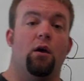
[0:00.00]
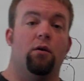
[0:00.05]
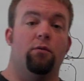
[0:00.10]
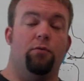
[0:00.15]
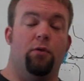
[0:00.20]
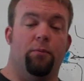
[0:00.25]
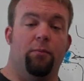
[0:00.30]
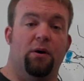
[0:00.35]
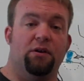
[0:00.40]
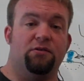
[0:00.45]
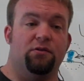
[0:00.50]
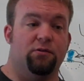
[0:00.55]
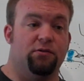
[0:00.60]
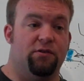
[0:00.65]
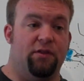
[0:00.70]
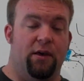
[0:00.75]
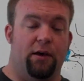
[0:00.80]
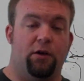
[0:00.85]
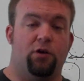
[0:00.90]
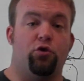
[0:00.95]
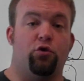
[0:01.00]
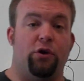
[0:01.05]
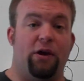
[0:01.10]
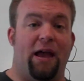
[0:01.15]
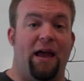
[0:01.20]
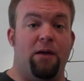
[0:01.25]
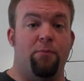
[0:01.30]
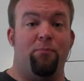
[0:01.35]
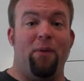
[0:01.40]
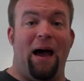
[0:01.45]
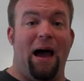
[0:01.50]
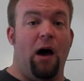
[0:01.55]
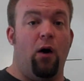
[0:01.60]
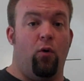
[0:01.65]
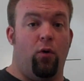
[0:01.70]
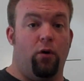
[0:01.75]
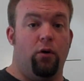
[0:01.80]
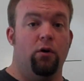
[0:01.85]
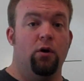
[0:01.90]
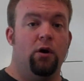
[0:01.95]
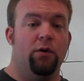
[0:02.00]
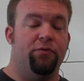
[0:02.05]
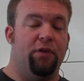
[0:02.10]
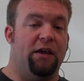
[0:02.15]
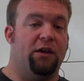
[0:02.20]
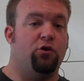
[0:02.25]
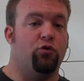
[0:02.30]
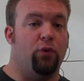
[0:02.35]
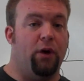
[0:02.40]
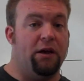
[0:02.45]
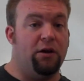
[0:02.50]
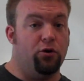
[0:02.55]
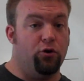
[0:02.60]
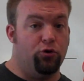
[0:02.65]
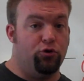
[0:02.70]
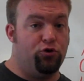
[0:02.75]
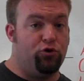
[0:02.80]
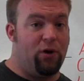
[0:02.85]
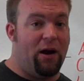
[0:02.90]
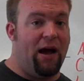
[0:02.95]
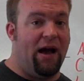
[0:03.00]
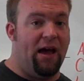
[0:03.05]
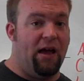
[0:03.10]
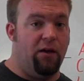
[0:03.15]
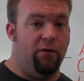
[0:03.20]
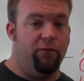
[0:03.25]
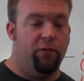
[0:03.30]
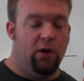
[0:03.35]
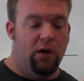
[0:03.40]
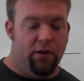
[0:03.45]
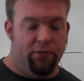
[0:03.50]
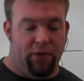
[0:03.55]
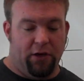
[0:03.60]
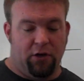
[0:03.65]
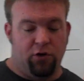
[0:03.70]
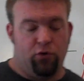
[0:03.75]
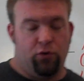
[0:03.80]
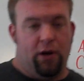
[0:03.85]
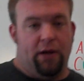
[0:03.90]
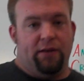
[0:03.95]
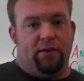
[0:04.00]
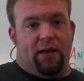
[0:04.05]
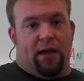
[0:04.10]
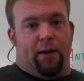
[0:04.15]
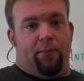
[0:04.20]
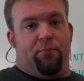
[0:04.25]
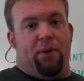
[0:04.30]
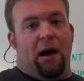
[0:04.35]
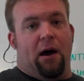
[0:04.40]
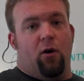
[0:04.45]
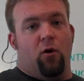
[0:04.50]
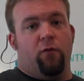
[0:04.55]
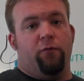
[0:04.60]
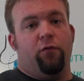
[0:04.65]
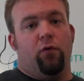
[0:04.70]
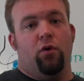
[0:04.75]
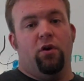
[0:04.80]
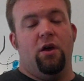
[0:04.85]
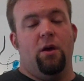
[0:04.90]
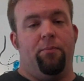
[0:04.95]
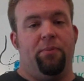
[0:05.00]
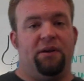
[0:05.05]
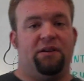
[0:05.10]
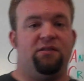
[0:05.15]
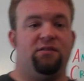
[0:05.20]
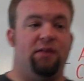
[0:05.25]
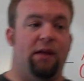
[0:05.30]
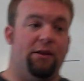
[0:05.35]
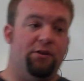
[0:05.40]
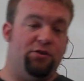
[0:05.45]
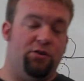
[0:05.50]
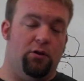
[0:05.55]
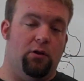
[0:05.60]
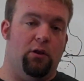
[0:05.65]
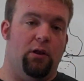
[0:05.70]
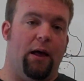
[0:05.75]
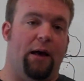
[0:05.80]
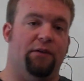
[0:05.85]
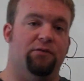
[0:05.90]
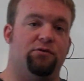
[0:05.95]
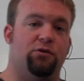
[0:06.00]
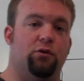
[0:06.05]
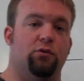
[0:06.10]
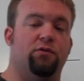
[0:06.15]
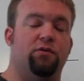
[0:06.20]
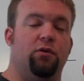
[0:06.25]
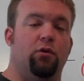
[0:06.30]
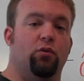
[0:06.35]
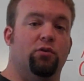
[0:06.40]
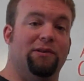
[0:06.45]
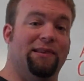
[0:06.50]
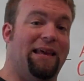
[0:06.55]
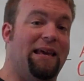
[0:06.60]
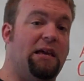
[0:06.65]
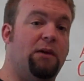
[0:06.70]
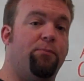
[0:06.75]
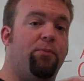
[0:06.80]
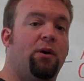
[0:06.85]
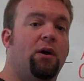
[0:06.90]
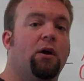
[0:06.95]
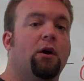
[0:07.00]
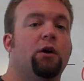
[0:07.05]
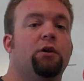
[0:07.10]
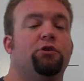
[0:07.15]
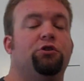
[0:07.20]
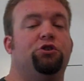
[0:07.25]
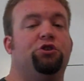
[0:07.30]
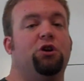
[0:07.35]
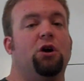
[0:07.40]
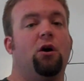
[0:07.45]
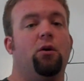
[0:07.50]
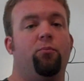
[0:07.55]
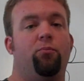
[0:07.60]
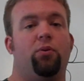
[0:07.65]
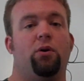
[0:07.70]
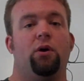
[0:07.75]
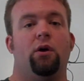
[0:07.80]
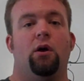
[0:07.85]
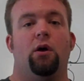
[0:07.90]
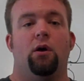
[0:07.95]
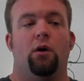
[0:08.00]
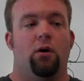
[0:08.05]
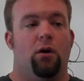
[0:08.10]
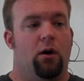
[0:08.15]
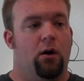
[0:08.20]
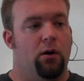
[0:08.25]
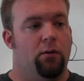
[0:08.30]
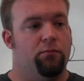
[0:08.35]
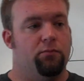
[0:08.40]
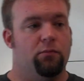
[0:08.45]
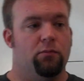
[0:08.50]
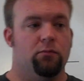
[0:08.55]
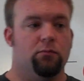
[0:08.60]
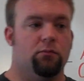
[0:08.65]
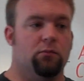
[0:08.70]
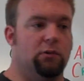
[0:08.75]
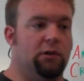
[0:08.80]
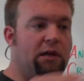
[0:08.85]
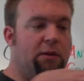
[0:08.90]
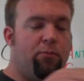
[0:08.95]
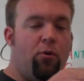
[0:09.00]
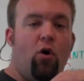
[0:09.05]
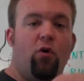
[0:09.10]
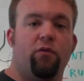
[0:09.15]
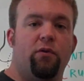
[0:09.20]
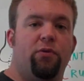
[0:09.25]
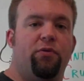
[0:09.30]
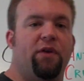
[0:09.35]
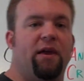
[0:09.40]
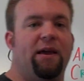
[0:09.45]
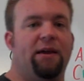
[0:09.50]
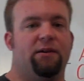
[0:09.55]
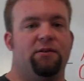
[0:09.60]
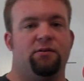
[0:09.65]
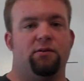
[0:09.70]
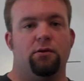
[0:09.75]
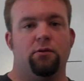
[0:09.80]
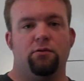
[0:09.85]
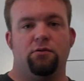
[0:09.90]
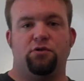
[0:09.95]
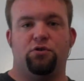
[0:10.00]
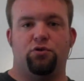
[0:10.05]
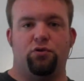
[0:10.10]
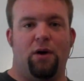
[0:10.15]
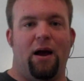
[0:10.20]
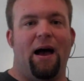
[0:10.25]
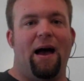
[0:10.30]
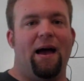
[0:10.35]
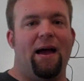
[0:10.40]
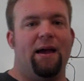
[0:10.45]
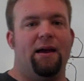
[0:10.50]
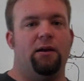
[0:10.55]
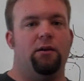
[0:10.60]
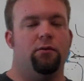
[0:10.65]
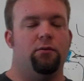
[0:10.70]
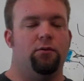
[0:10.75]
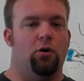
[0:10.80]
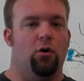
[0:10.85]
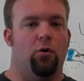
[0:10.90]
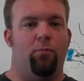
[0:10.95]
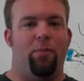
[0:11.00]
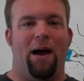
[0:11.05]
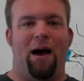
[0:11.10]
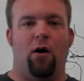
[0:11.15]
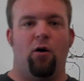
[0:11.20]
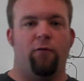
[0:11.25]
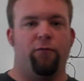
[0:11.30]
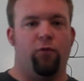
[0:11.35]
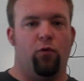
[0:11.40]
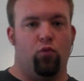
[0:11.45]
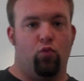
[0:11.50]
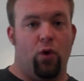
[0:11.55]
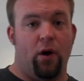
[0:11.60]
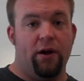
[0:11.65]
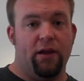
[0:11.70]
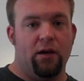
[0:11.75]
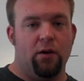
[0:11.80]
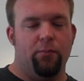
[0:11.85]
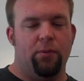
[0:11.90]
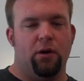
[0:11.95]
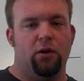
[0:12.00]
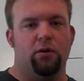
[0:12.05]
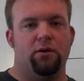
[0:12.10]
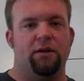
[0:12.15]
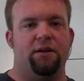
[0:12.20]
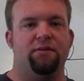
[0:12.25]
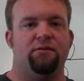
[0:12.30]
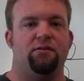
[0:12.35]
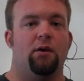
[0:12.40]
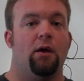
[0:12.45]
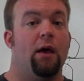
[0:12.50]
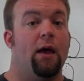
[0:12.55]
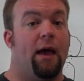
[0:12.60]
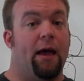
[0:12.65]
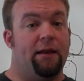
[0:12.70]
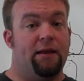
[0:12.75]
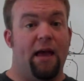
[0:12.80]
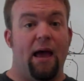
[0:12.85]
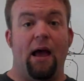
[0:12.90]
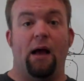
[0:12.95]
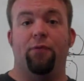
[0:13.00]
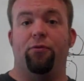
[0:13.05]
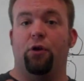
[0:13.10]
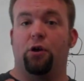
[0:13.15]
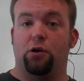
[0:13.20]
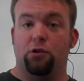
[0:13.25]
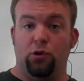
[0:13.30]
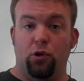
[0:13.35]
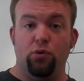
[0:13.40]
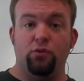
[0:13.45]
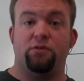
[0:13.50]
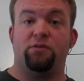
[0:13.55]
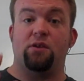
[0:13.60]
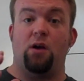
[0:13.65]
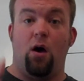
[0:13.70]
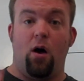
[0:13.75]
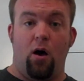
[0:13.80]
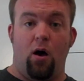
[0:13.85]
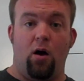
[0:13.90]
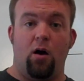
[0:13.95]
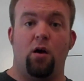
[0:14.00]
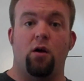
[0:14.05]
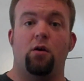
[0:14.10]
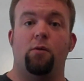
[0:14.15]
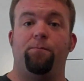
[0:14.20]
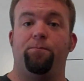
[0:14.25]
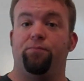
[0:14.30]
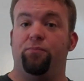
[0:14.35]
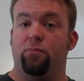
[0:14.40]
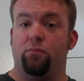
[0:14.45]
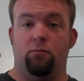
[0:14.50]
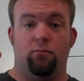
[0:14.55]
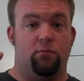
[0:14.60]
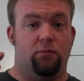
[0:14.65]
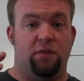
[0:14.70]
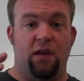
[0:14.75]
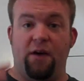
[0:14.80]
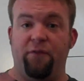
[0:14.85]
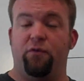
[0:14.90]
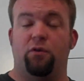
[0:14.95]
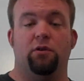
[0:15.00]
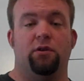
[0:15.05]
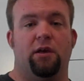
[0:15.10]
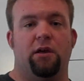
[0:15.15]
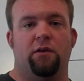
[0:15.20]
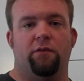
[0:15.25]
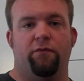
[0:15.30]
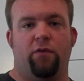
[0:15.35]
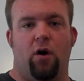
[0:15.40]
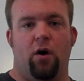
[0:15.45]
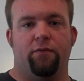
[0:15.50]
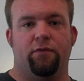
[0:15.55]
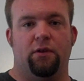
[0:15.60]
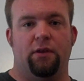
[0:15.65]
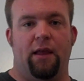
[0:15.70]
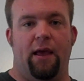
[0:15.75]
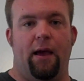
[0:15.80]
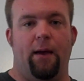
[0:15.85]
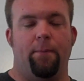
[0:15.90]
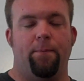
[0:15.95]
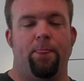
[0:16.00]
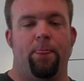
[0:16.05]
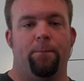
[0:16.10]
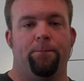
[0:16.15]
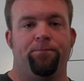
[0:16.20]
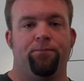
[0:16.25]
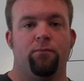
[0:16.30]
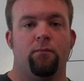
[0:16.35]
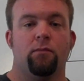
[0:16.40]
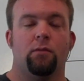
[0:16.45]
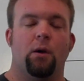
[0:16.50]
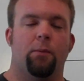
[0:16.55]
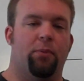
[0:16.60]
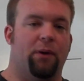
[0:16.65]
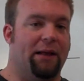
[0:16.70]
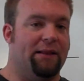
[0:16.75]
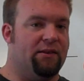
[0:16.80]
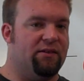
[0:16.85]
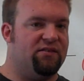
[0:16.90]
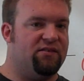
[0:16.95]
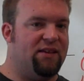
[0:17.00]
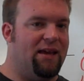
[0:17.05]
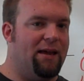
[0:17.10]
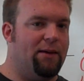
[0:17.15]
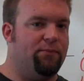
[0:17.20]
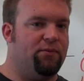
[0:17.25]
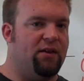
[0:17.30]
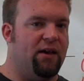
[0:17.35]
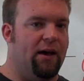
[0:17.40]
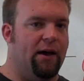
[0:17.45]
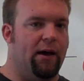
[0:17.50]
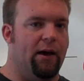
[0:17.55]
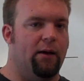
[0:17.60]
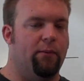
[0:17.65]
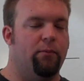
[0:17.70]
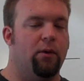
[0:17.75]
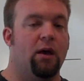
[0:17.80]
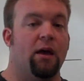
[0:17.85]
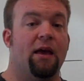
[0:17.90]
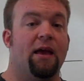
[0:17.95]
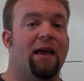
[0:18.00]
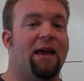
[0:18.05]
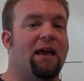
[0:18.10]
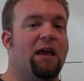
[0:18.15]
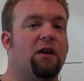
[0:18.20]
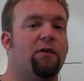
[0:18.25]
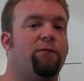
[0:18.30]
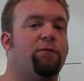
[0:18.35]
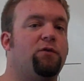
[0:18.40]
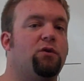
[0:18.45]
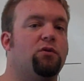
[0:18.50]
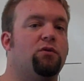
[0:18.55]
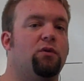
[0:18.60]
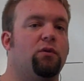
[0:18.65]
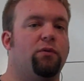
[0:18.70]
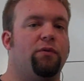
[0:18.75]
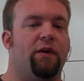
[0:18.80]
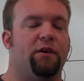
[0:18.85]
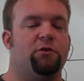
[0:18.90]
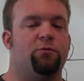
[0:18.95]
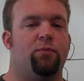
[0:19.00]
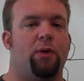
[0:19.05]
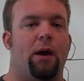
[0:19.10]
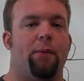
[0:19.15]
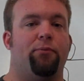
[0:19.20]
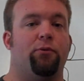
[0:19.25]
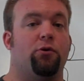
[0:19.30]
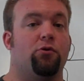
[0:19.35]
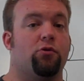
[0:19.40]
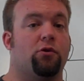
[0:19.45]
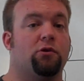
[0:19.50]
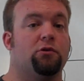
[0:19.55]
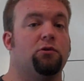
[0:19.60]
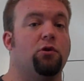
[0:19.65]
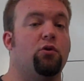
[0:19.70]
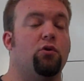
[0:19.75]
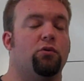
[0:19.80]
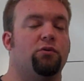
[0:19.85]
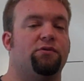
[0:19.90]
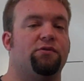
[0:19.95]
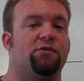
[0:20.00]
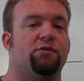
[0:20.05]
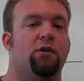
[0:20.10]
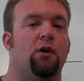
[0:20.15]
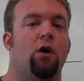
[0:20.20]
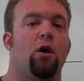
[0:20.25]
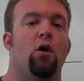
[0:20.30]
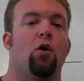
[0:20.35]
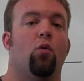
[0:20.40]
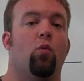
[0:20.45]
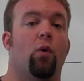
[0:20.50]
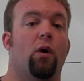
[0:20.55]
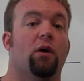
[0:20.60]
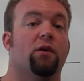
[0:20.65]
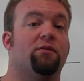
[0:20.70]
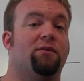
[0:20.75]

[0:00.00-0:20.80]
the muscles that create power. They create your drive. They create that powerful hip extension that allows you to leap, jump, leap over things, stride, powerful running abilities. And yeah, the glutes are definitely involved in that. But at the same time, if you do things properly, your glutes will